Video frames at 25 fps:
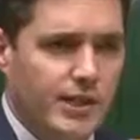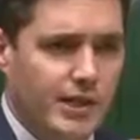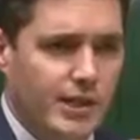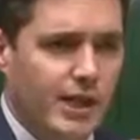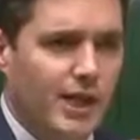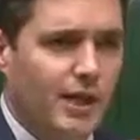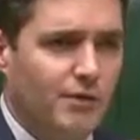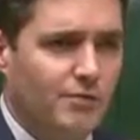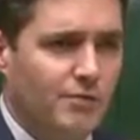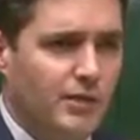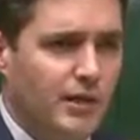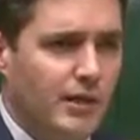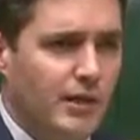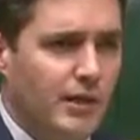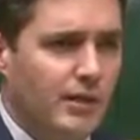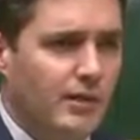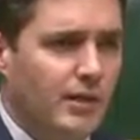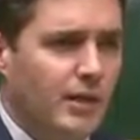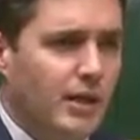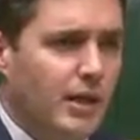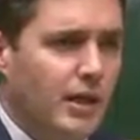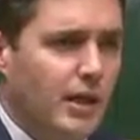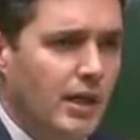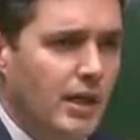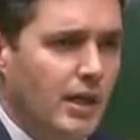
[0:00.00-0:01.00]
this
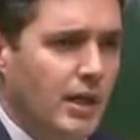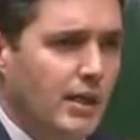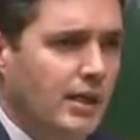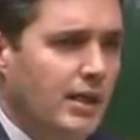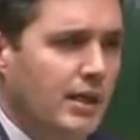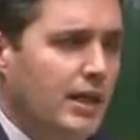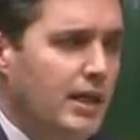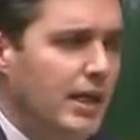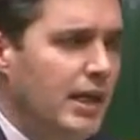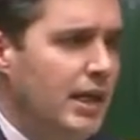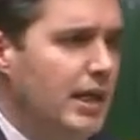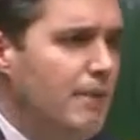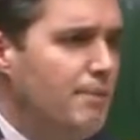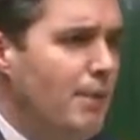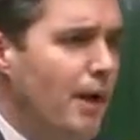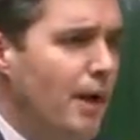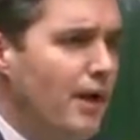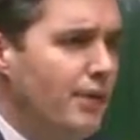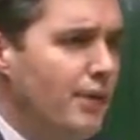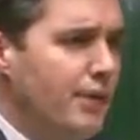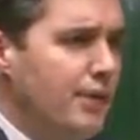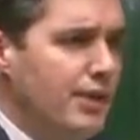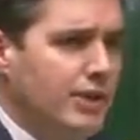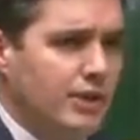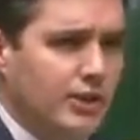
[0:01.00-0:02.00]
afternoon, and the key
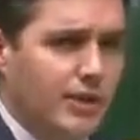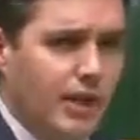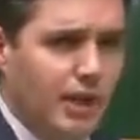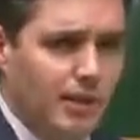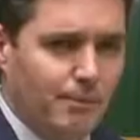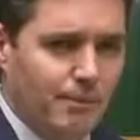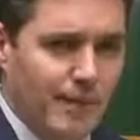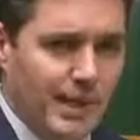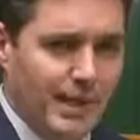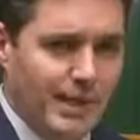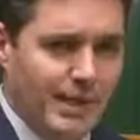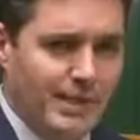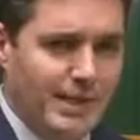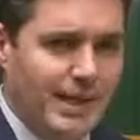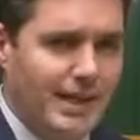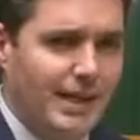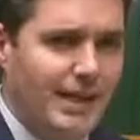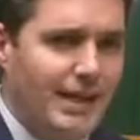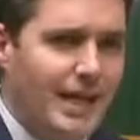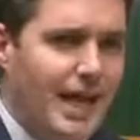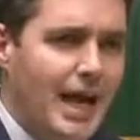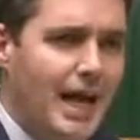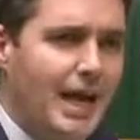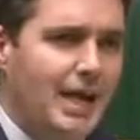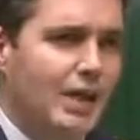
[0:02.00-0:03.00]
part that struck me is the
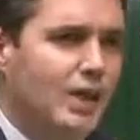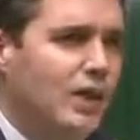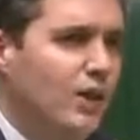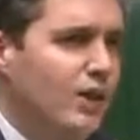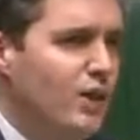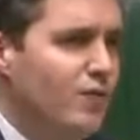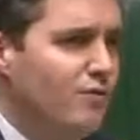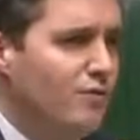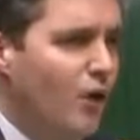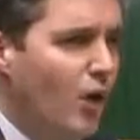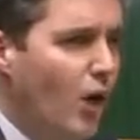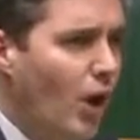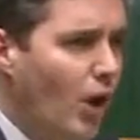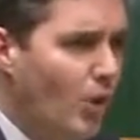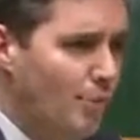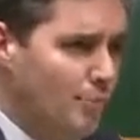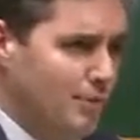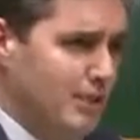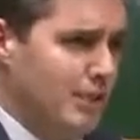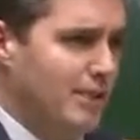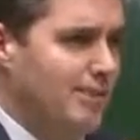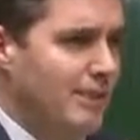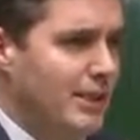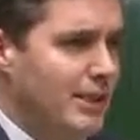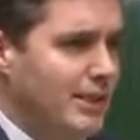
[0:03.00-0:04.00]
lack of
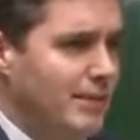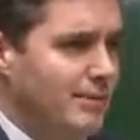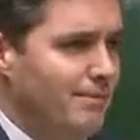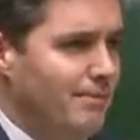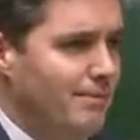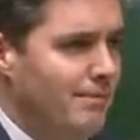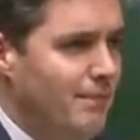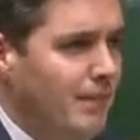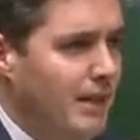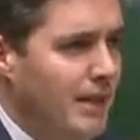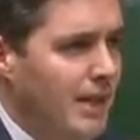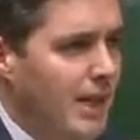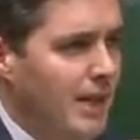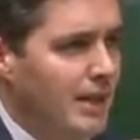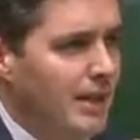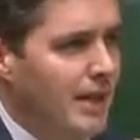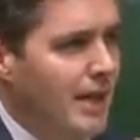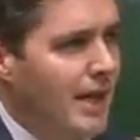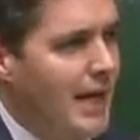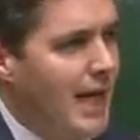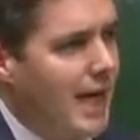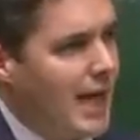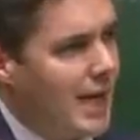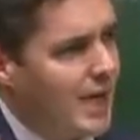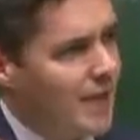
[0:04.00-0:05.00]
optimism and
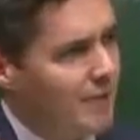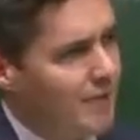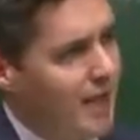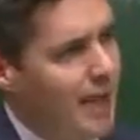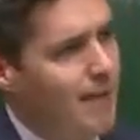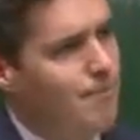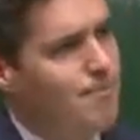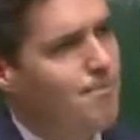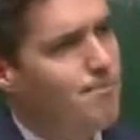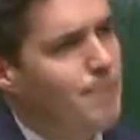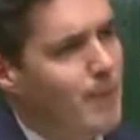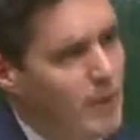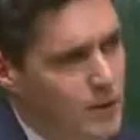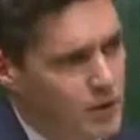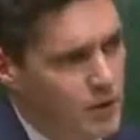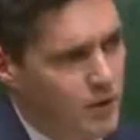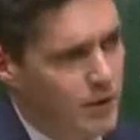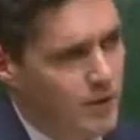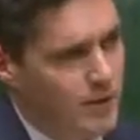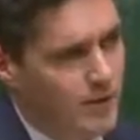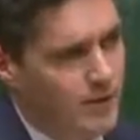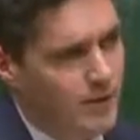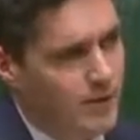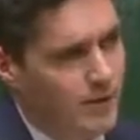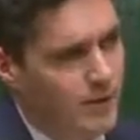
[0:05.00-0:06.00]
the lack of
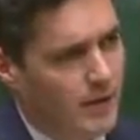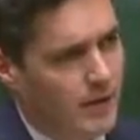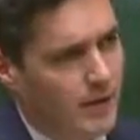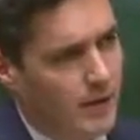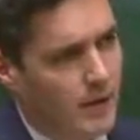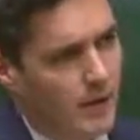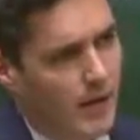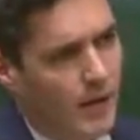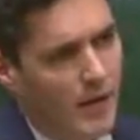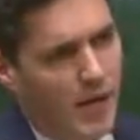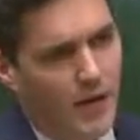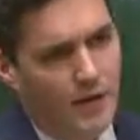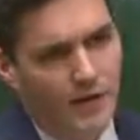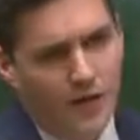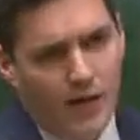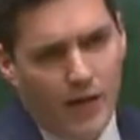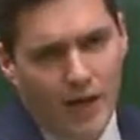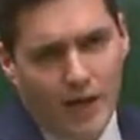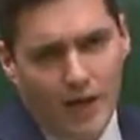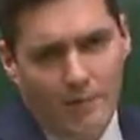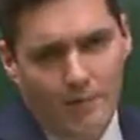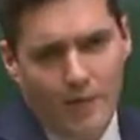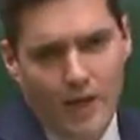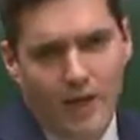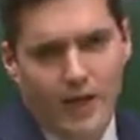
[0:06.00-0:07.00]
ambition that
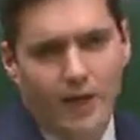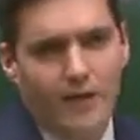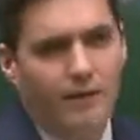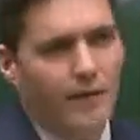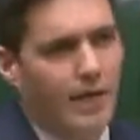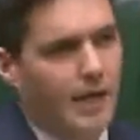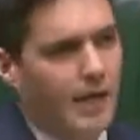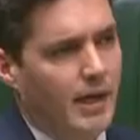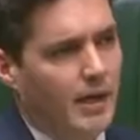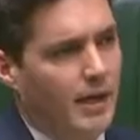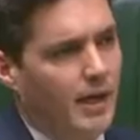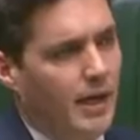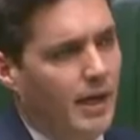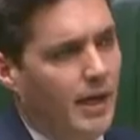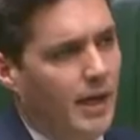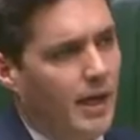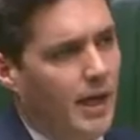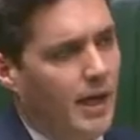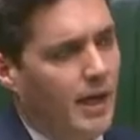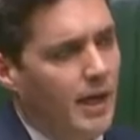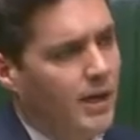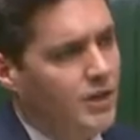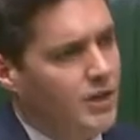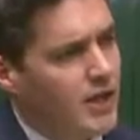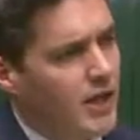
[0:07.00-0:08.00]
I'm hearing.
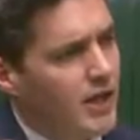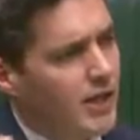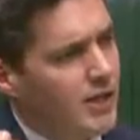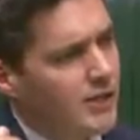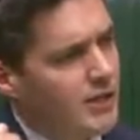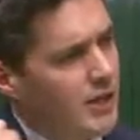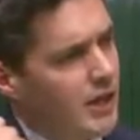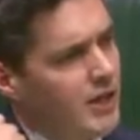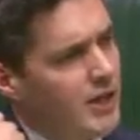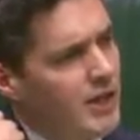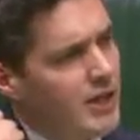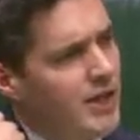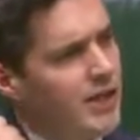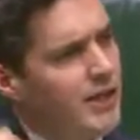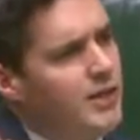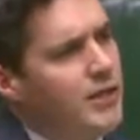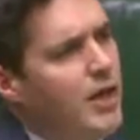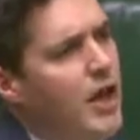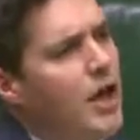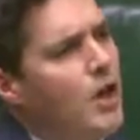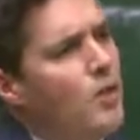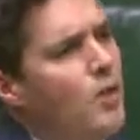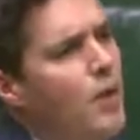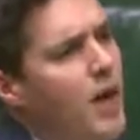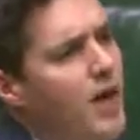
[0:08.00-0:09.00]
And actually, I think in
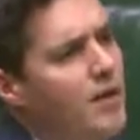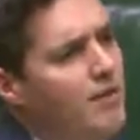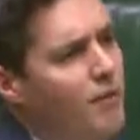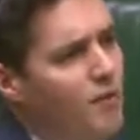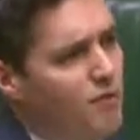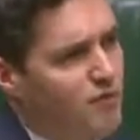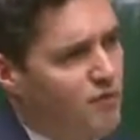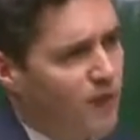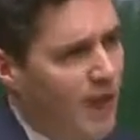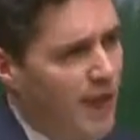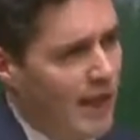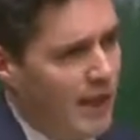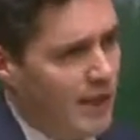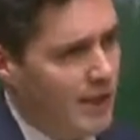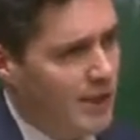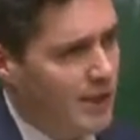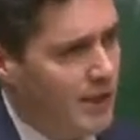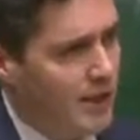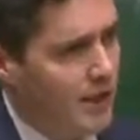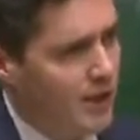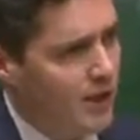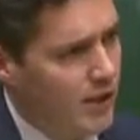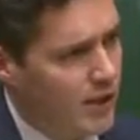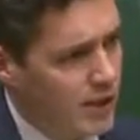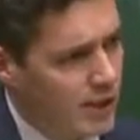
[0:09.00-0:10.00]
no way
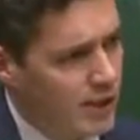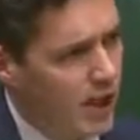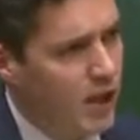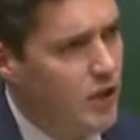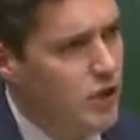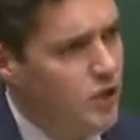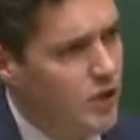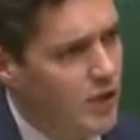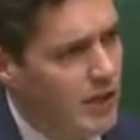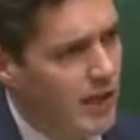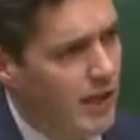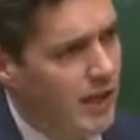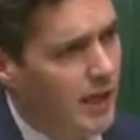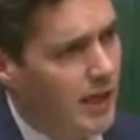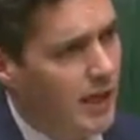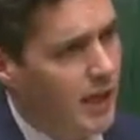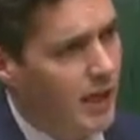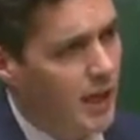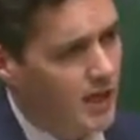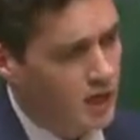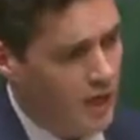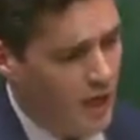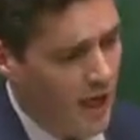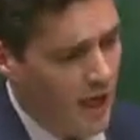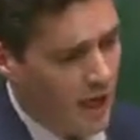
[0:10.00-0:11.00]
reflects the country at
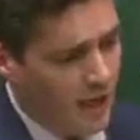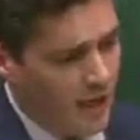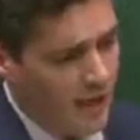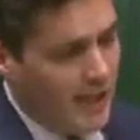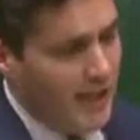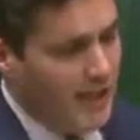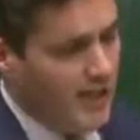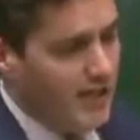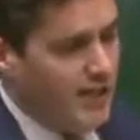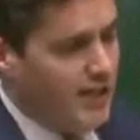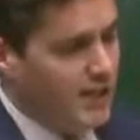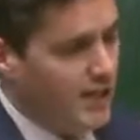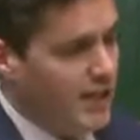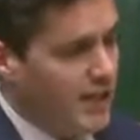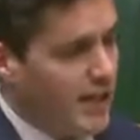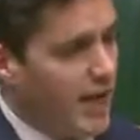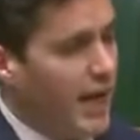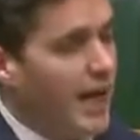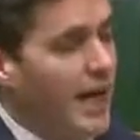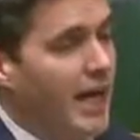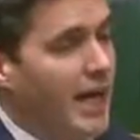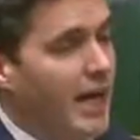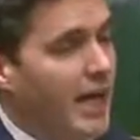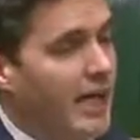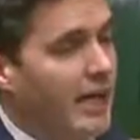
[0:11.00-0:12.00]
large. This
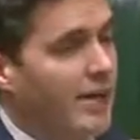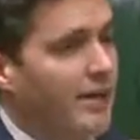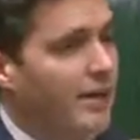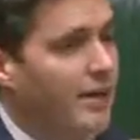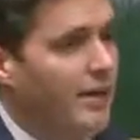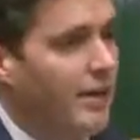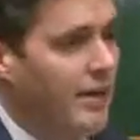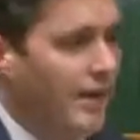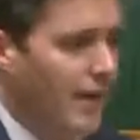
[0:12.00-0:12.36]
today